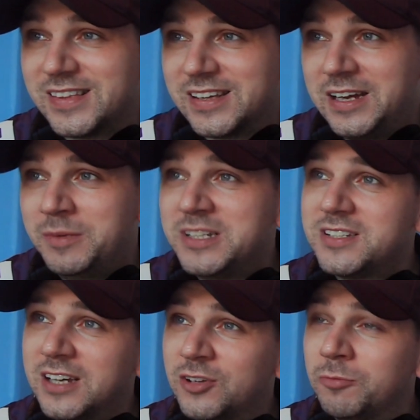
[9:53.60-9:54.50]
I
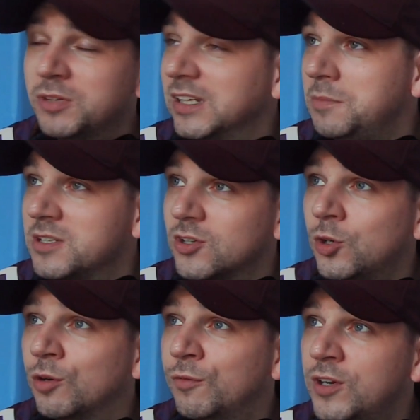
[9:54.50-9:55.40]
completely missed a
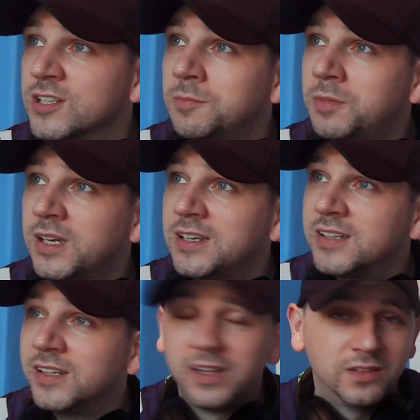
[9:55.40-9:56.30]
whole verse of B's, and
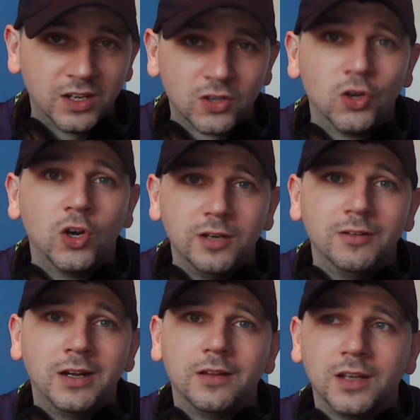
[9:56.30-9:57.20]
then I caught it
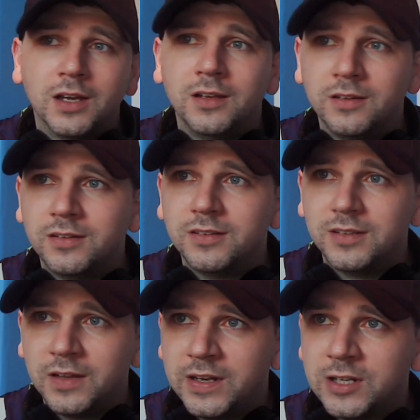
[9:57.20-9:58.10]
right at the end. And
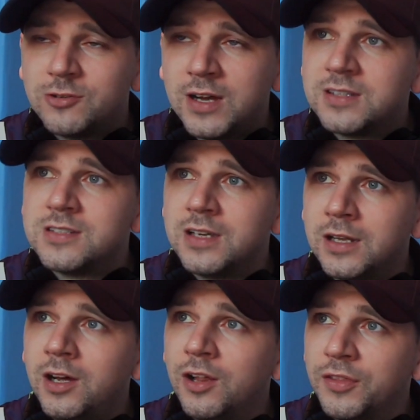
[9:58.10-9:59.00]
then I tried to say a
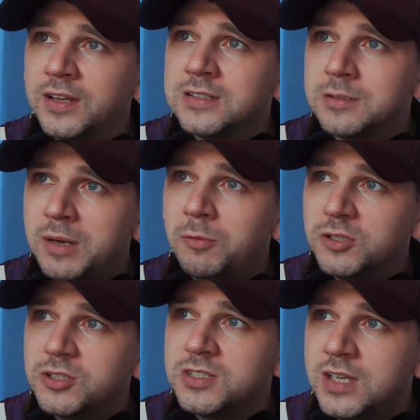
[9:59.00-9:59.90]
lot of things about what
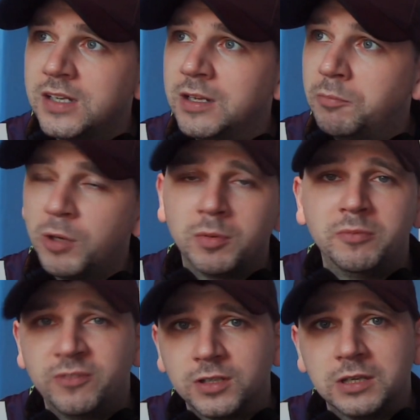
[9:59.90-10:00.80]
she said, and I probably
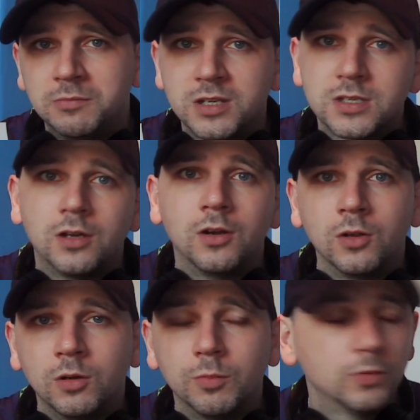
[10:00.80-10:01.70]
fucking messed it
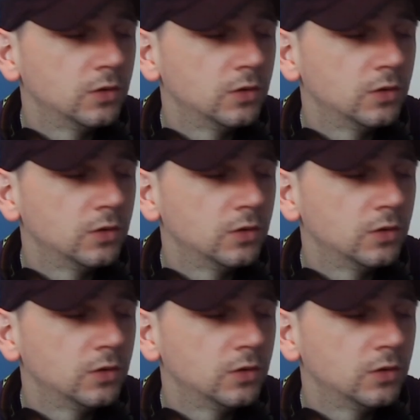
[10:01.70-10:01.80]
all up.